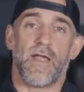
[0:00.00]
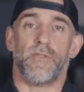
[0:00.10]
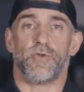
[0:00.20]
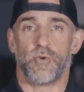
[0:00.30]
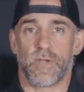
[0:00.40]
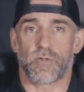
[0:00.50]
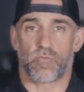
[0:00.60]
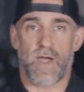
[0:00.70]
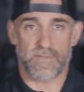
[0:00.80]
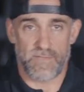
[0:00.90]
and they're doing the
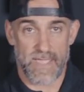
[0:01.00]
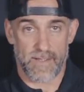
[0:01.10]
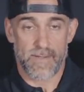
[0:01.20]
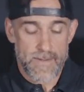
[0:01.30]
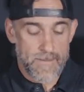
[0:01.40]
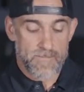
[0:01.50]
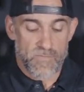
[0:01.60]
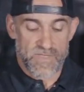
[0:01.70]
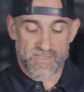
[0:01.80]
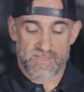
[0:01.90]
right thing.
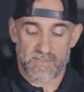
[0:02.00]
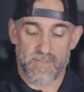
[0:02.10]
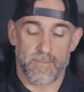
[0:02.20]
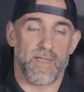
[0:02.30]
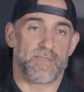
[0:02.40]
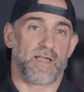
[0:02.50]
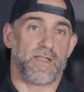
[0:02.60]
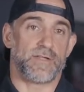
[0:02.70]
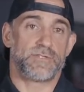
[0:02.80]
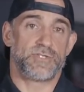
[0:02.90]
This system is going
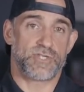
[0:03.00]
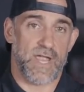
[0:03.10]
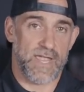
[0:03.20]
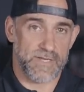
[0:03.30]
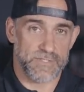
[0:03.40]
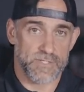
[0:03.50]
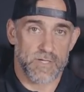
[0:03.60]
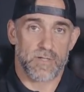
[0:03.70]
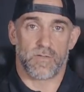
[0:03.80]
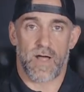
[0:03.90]
to change
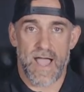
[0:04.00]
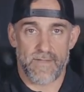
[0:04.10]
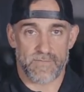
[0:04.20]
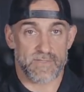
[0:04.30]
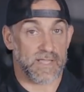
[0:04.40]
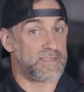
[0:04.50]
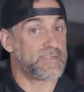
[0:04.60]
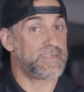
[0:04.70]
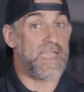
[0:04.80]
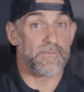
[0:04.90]
lives. It's going to
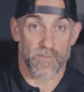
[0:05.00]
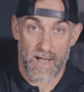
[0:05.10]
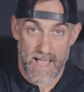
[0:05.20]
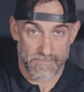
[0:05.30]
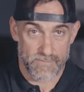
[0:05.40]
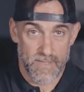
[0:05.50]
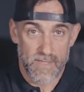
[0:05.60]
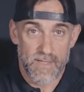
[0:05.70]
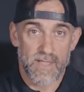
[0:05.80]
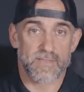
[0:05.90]
save lives.
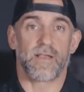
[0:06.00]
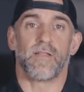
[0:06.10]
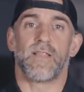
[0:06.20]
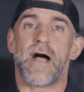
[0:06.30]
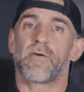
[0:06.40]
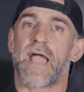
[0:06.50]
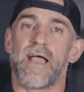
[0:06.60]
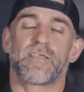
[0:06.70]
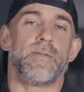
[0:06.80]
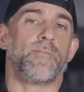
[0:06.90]
It's going to allow
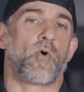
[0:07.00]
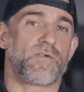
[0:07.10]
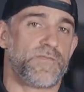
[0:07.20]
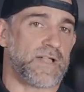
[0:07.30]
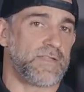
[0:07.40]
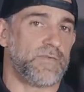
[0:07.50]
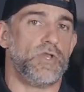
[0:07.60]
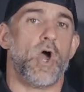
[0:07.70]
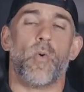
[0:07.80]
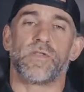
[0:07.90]
guys to be more effective
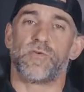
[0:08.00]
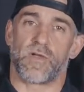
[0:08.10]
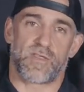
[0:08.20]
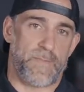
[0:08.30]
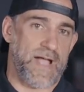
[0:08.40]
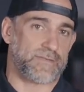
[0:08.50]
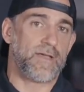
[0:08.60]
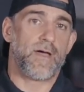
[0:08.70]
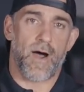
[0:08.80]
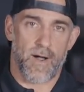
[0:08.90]
and know what to expect
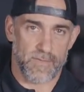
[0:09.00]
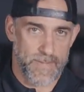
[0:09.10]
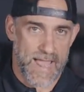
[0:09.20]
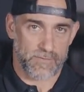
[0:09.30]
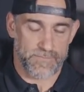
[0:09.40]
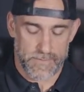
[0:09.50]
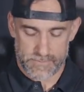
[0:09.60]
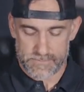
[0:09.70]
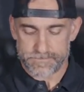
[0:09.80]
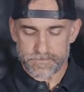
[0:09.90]
on the battlefield.